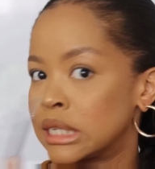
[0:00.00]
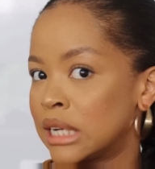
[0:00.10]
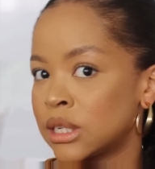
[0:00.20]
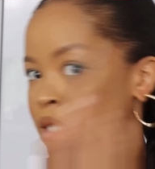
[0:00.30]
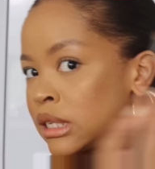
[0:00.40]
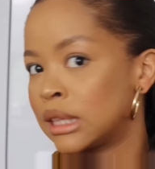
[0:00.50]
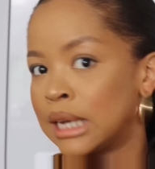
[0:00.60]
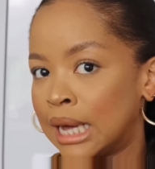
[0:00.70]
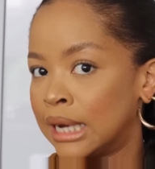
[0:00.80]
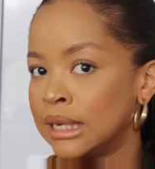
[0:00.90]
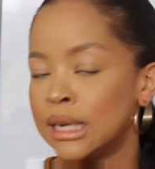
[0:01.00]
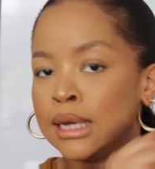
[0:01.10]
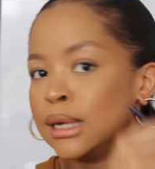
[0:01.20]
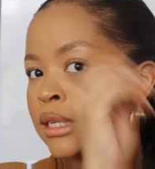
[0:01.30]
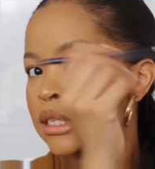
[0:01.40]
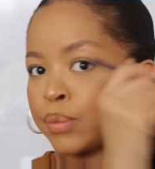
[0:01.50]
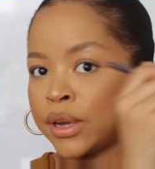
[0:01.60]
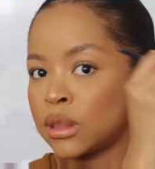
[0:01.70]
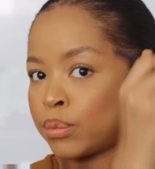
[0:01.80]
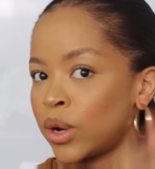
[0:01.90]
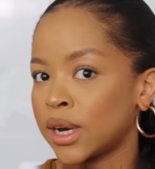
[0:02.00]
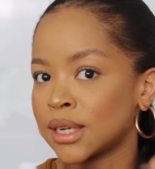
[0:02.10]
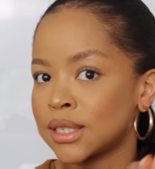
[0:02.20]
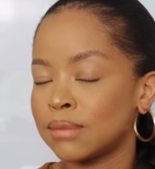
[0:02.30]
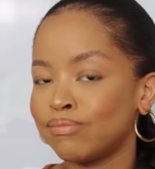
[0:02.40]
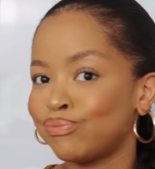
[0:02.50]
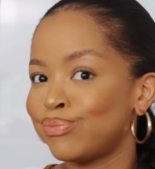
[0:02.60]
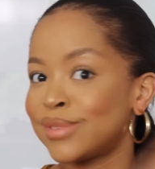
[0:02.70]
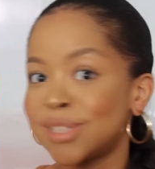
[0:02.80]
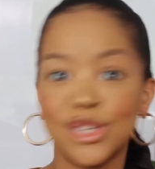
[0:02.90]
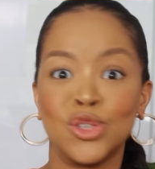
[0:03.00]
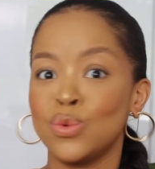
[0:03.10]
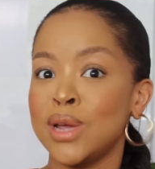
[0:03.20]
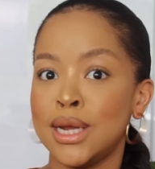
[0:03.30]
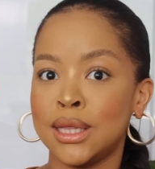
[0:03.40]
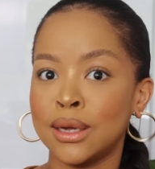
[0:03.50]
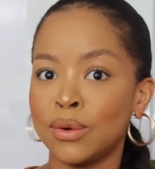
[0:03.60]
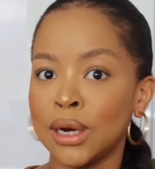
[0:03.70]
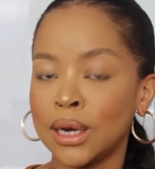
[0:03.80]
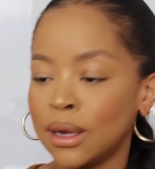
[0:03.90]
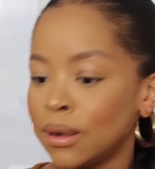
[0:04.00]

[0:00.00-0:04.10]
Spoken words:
I just did the line, spread the product. Didn't do anything really.